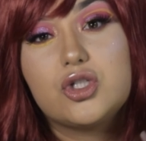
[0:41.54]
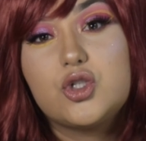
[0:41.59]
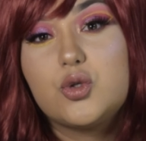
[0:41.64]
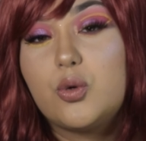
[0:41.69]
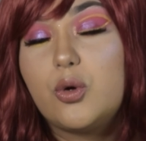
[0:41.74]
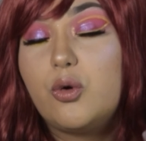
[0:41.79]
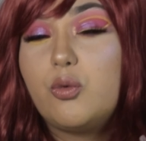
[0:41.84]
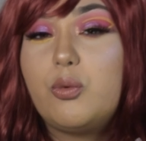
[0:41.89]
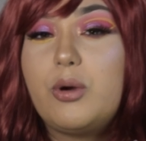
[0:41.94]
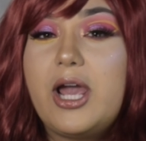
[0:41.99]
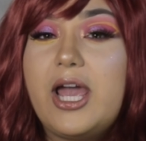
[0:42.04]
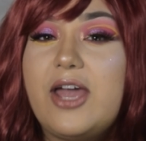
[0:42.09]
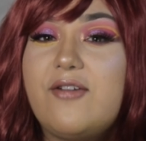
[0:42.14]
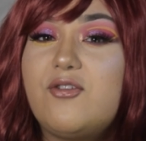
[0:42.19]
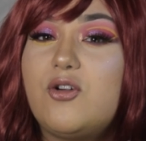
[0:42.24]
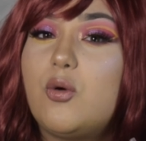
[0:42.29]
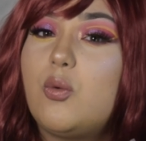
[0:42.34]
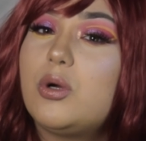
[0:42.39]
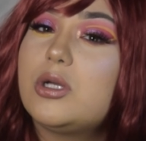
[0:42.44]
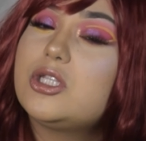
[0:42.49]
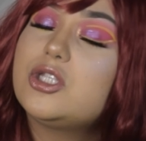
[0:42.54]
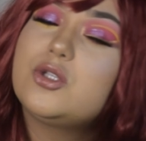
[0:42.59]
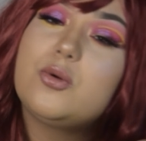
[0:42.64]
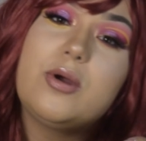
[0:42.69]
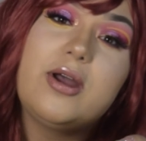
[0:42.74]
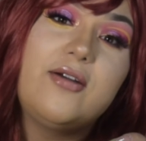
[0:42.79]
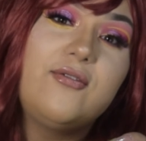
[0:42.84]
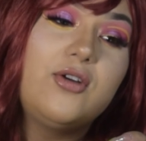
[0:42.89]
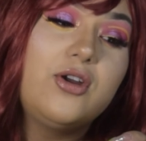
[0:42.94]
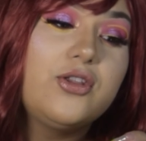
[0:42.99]
to a rave or
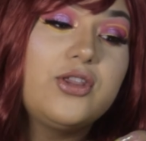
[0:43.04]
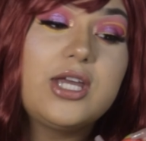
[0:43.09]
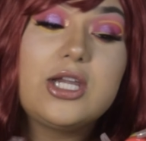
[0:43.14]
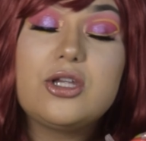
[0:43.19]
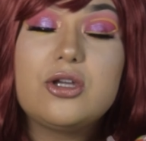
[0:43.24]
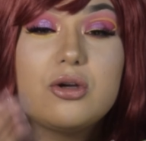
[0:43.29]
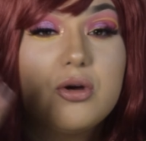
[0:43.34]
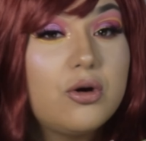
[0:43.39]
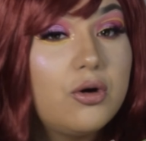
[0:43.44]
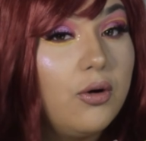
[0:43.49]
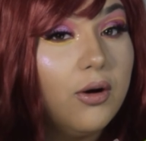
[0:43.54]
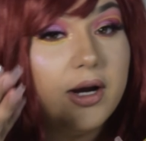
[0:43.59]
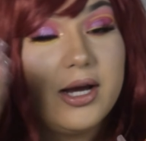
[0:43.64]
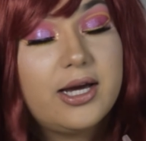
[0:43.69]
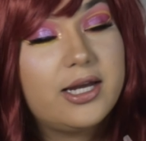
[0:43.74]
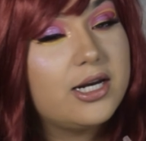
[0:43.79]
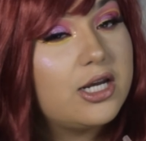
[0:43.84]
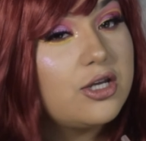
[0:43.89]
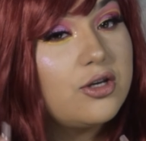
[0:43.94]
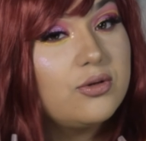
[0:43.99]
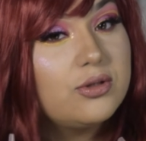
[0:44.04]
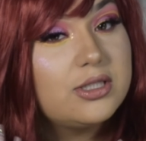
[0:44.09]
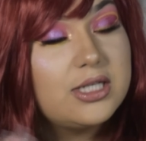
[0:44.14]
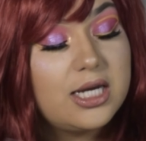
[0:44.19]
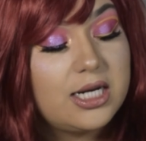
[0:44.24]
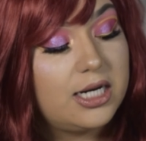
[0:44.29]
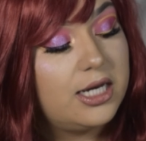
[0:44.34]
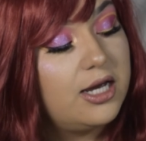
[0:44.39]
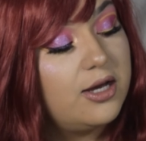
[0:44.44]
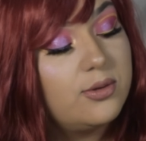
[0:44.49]
whatsoever, then you could go ahead and use it,
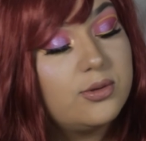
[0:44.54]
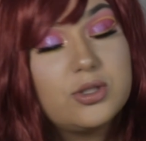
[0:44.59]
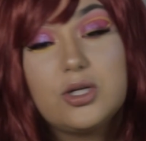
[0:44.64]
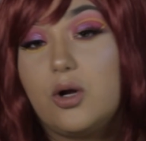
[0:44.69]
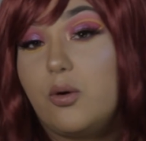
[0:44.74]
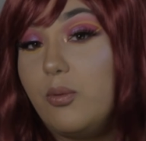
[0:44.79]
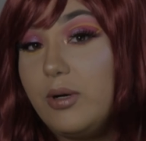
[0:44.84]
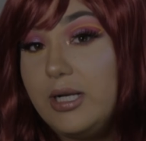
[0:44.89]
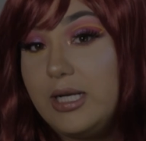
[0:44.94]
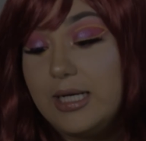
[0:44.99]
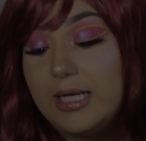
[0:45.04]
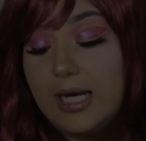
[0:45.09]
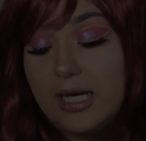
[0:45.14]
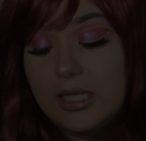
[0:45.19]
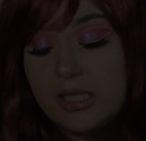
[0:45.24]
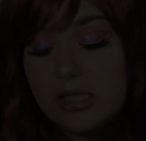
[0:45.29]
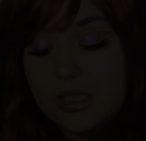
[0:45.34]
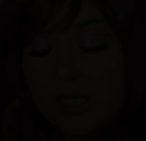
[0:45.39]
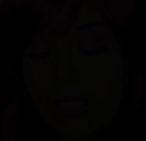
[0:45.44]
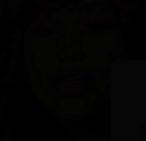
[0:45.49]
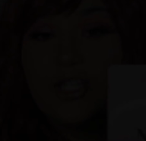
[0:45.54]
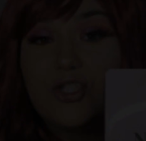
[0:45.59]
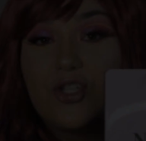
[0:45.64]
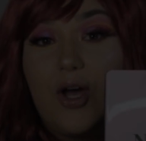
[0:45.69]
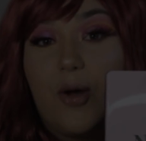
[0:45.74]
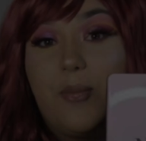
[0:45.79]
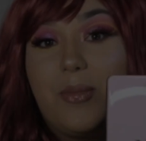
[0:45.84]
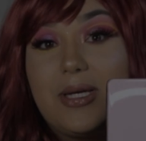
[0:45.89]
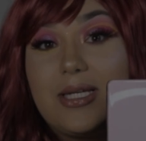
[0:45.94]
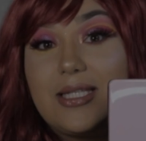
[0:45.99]
and it comes out really nice. So
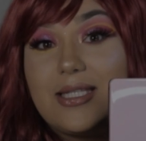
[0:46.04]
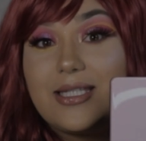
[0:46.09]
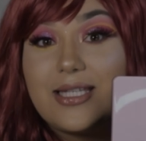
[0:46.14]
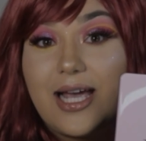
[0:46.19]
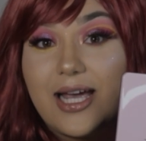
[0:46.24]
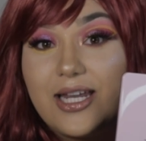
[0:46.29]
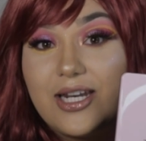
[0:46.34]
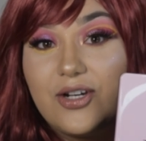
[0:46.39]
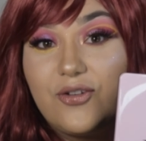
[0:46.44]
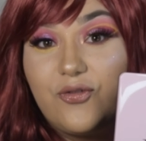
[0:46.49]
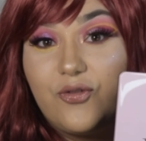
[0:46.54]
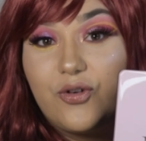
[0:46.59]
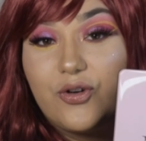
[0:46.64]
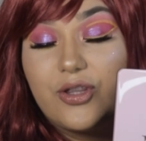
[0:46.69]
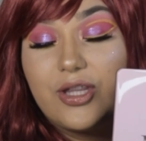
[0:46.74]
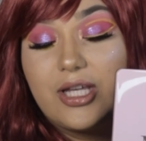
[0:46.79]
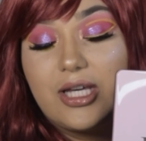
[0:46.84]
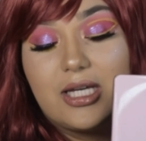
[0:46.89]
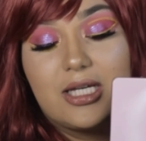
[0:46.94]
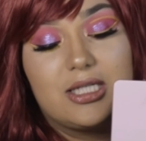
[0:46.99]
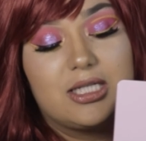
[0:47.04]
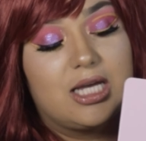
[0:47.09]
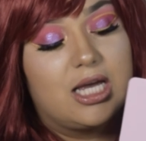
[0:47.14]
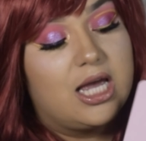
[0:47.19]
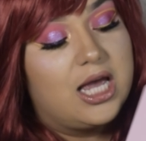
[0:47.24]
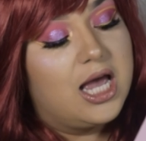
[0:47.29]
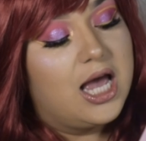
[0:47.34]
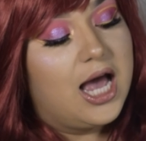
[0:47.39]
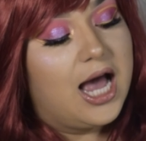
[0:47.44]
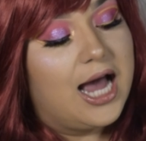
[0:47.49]
I'm excited for this.
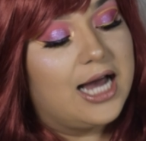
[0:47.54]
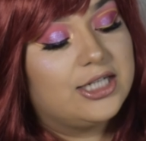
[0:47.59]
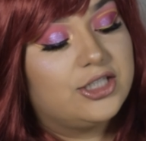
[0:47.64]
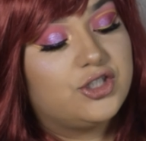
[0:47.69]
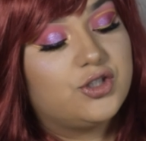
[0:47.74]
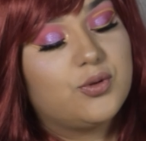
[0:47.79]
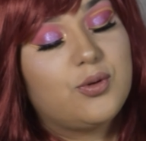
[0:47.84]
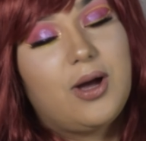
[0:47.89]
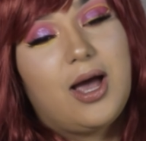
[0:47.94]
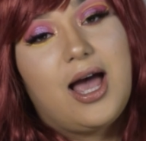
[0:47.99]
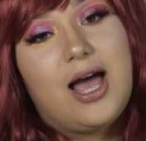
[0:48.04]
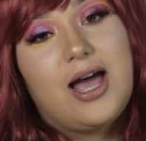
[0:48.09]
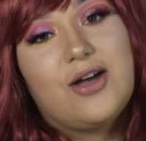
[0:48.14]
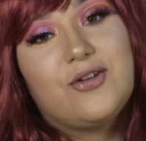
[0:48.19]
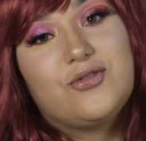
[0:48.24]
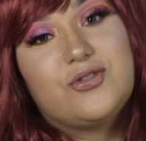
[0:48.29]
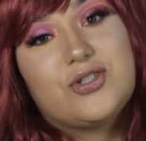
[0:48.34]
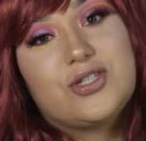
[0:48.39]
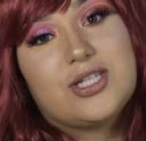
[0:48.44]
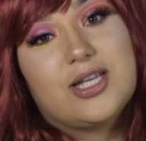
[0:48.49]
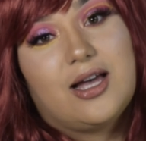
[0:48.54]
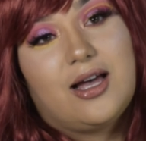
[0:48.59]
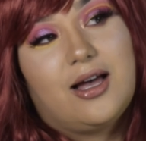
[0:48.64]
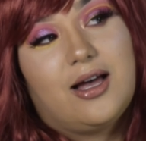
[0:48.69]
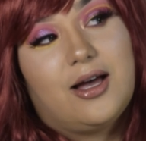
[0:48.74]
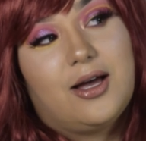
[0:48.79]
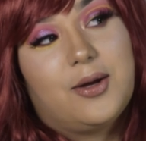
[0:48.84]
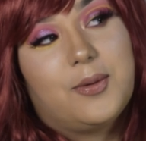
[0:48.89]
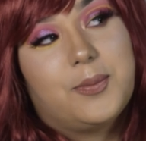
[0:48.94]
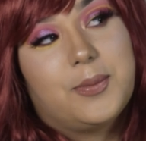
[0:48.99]
I do have
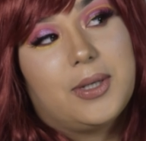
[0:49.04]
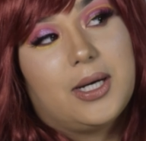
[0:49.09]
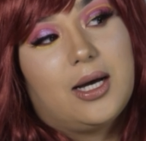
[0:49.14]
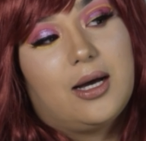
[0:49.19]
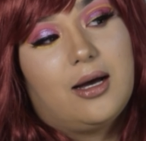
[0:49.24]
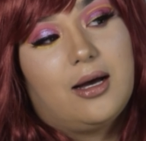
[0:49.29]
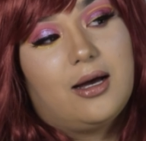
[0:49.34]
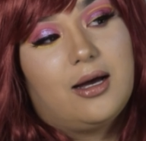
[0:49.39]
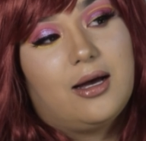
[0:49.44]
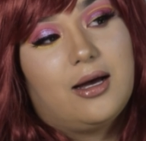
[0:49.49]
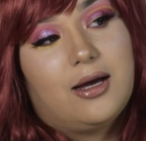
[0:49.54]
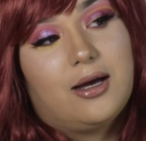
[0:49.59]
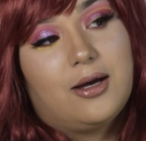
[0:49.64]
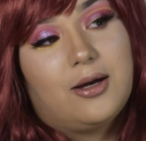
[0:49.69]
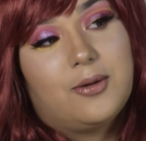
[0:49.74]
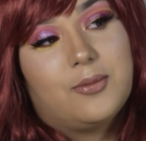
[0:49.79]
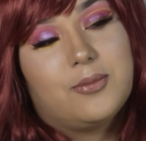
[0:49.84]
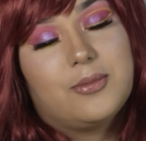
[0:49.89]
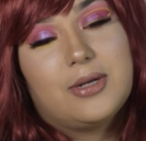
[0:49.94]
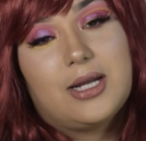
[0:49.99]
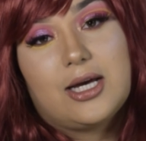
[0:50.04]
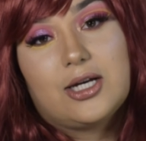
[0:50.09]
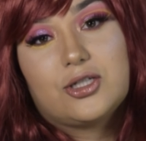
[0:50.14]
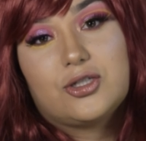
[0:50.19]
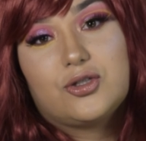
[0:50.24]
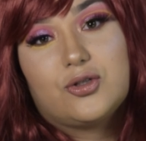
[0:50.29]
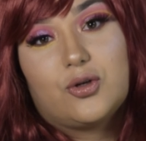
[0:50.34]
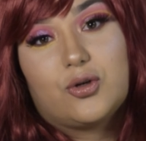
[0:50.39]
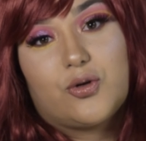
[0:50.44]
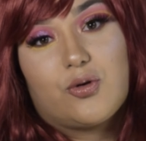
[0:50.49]
some not
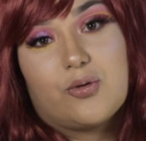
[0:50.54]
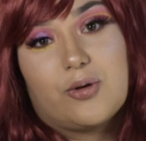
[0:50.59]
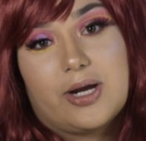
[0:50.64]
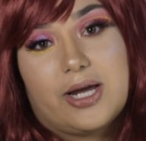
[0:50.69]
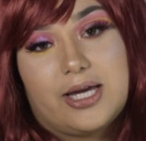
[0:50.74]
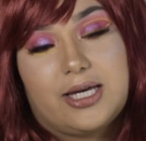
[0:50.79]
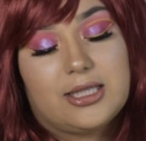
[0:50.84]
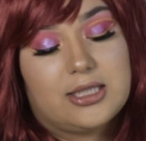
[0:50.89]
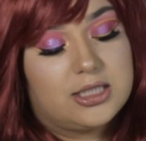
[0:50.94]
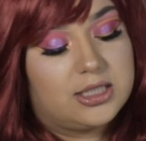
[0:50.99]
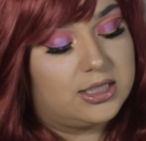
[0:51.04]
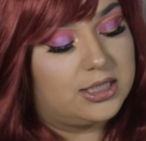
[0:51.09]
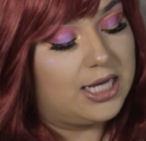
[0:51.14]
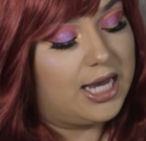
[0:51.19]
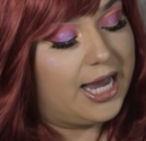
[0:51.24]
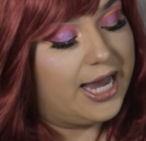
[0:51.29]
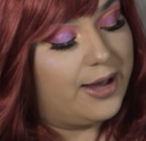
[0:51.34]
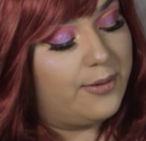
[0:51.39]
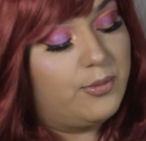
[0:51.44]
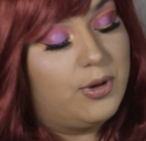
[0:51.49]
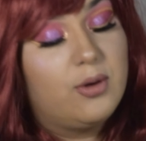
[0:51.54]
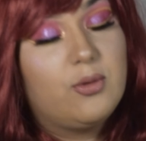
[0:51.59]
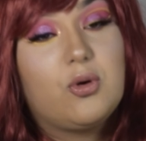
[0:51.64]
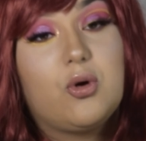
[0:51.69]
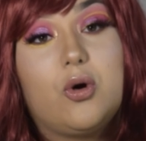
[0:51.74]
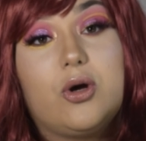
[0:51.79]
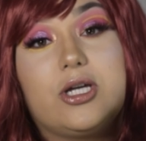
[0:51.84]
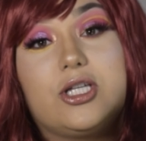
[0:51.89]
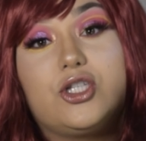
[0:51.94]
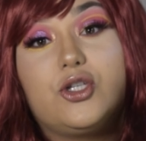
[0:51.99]
so great. I am
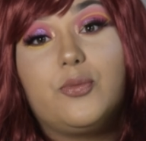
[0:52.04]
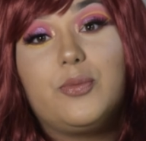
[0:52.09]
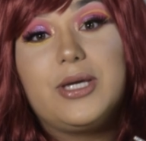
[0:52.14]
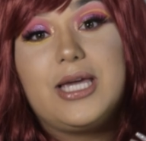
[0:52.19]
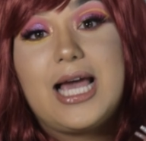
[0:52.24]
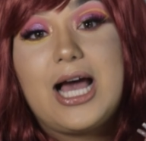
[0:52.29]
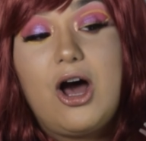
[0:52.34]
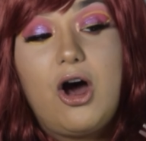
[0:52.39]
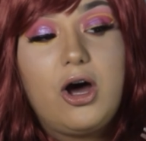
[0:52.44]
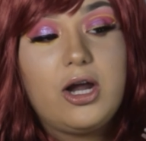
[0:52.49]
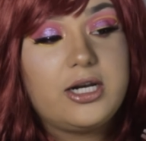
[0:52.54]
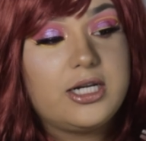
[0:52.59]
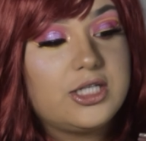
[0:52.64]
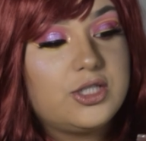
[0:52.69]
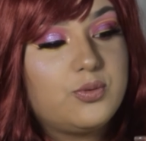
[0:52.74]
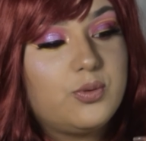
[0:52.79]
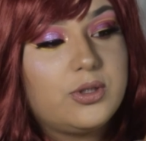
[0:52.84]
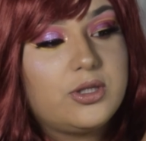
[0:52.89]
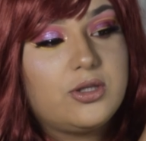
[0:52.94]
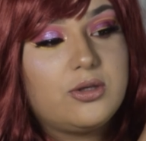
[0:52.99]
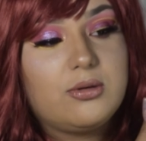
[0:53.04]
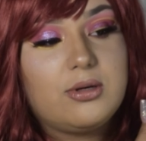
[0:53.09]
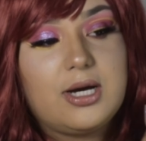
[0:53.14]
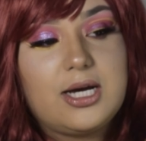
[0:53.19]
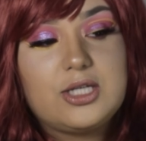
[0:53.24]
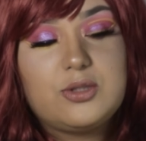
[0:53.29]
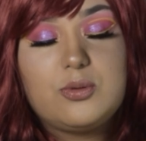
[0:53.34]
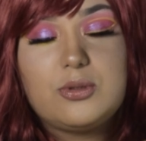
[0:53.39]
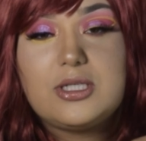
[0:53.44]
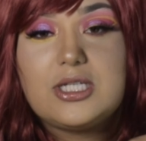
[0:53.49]
going to be honest with you
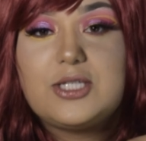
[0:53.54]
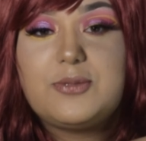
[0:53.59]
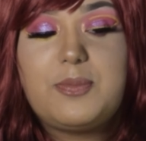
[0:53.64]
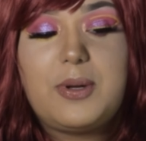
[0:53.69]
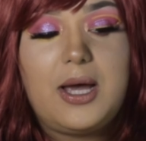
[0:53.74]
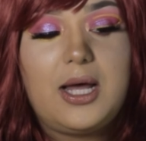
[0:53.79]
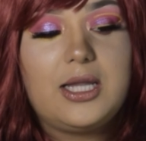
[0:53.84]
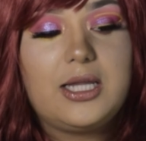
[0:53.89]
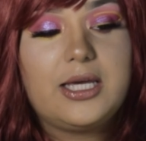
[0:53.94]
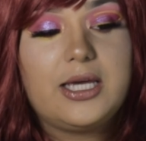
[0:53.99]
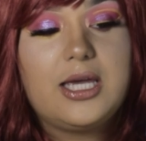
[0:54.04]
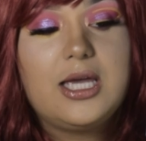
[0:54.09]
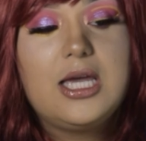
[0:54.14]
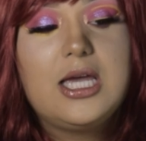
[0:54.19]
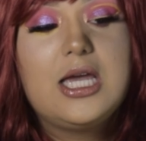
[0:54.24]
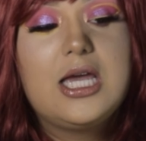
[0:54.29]
guys with this palette.